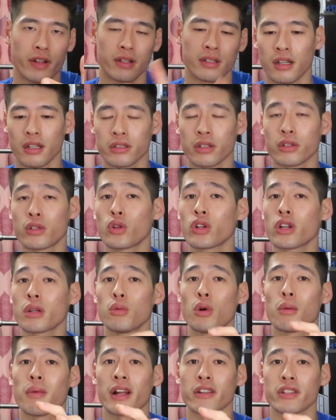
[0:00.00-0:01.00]
So talking more
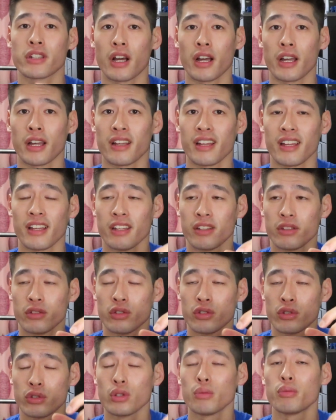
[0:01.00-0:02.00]
about diet, it's
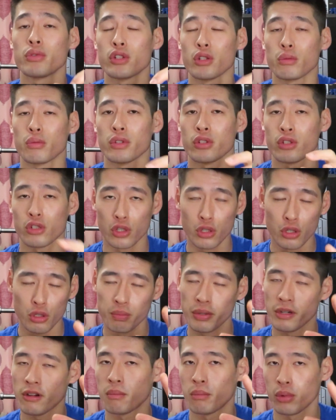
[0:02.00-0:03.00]
super, super,
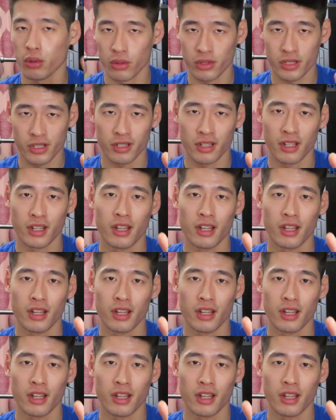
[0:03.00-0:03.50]
super important.